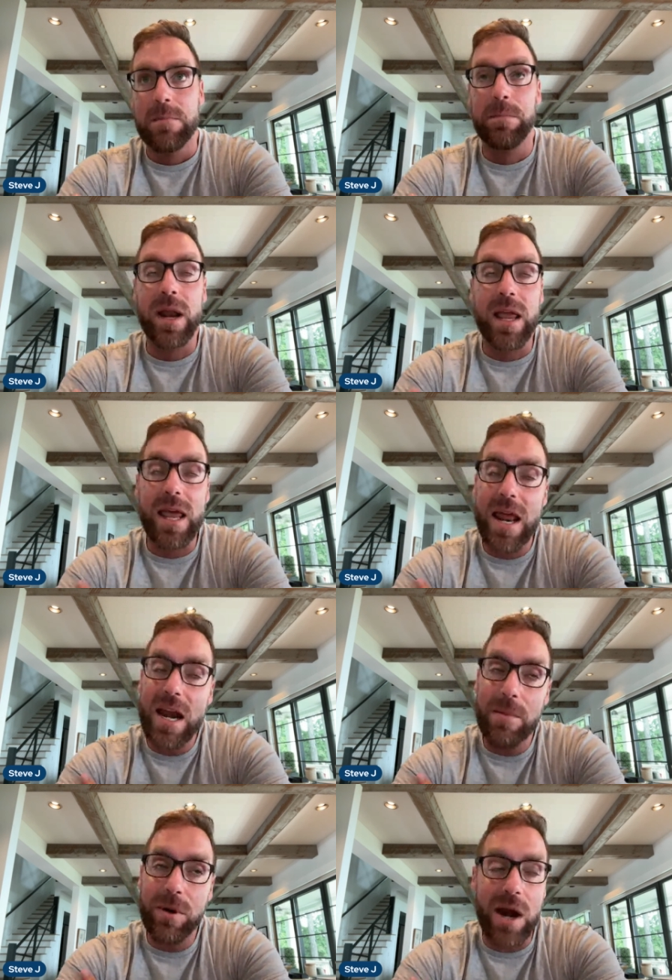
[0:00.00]
but it ended
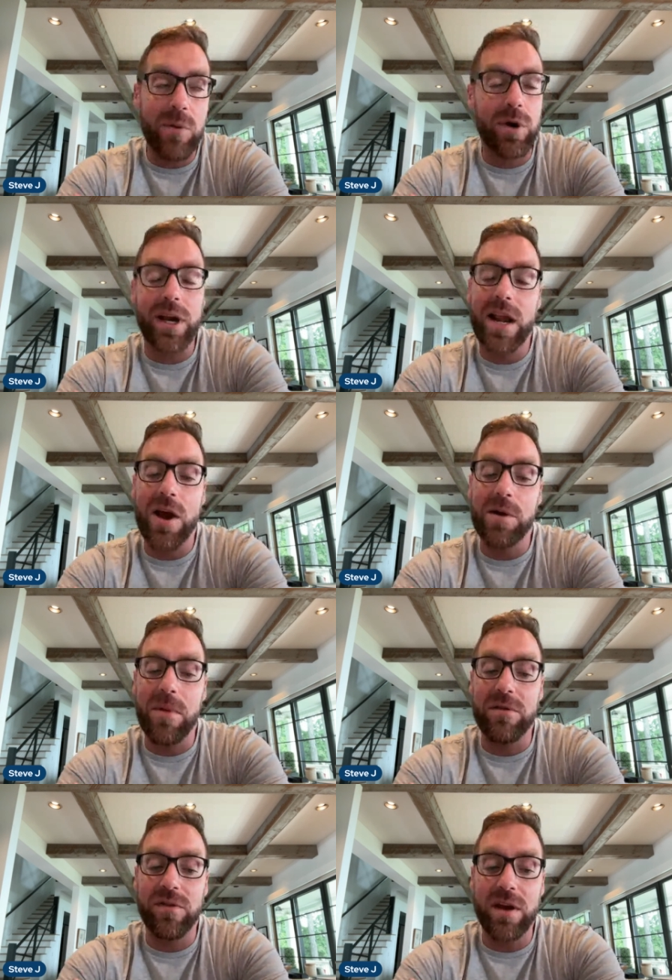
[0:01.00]
up kind of working out in
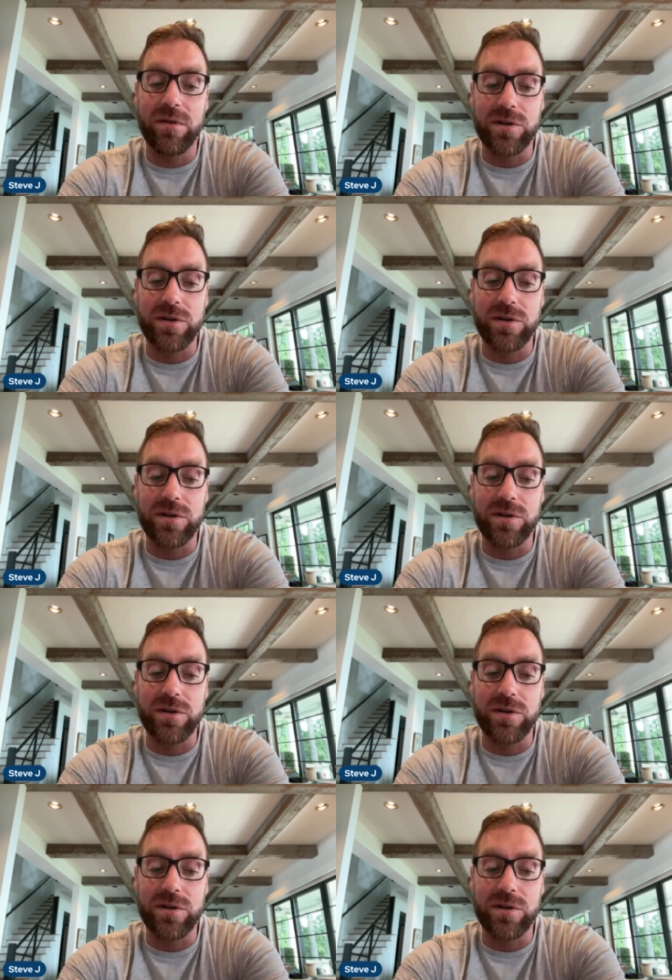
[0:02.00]
my favor.